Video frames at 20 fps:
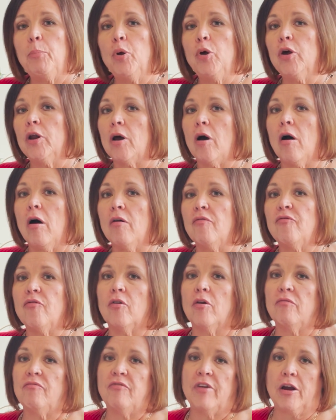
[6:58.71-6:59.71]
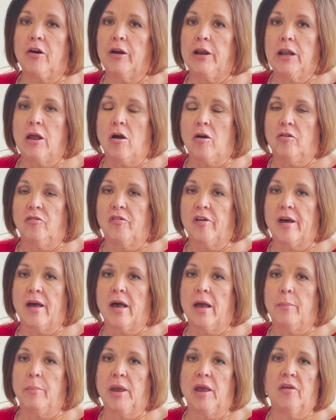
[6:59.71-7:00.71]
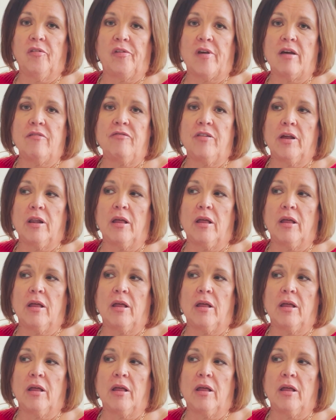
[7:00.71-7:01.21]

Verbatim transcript: put off for a very long time because I felt